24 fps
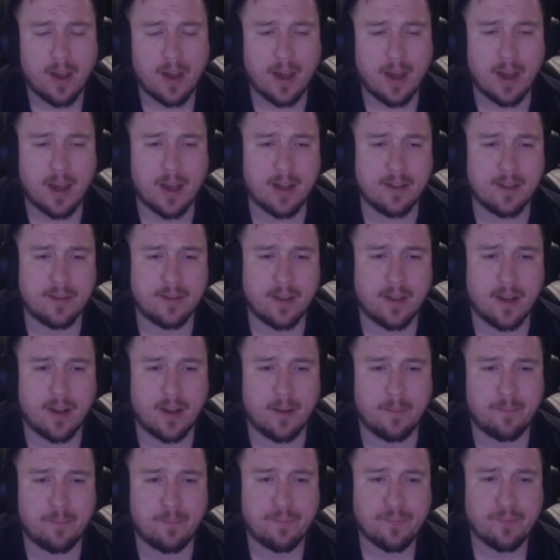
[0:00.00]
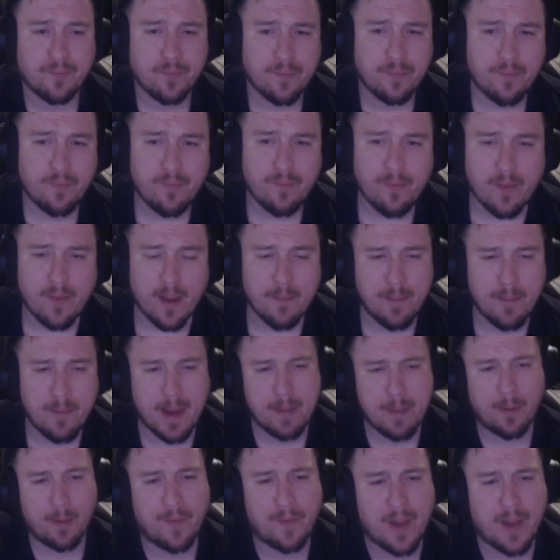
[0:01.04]
And
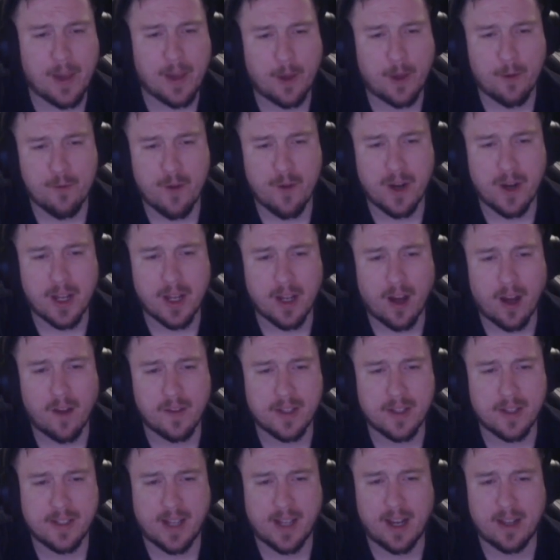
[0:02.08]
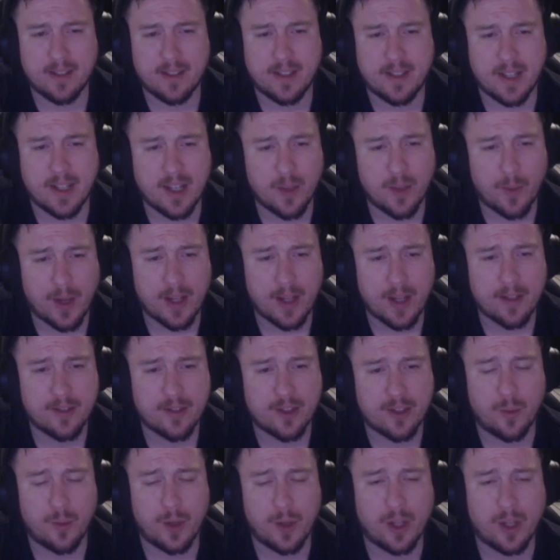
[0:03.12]
people think you're running all these talents anyways,
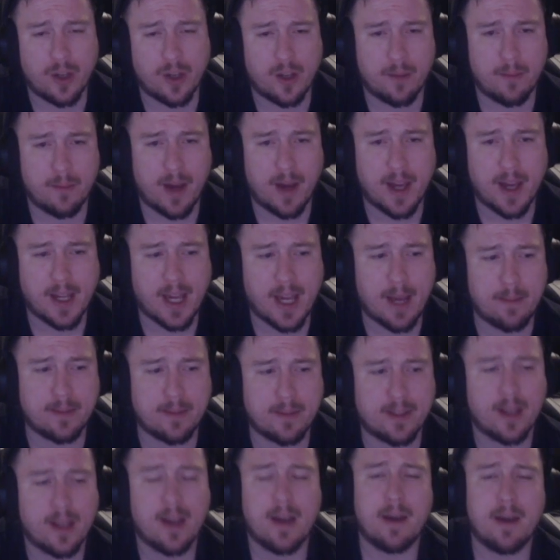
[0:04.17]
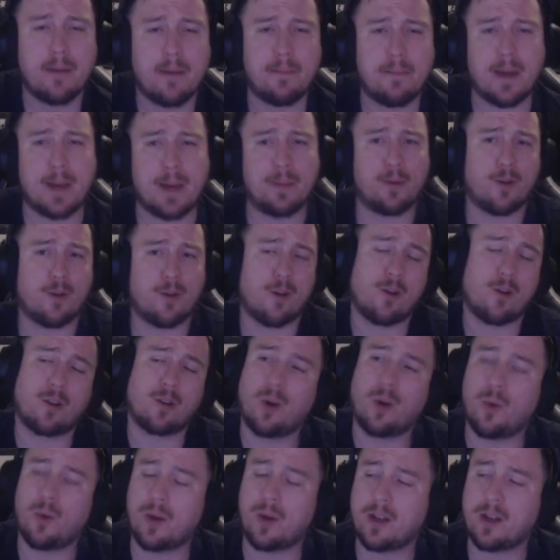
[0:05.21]
so when you go to mind games, people are
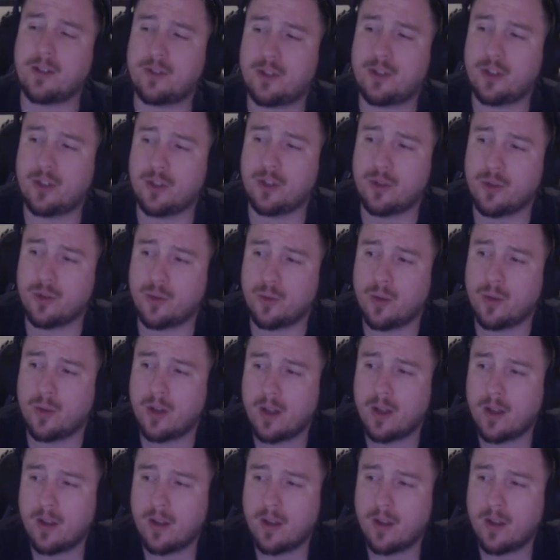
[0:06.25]
going to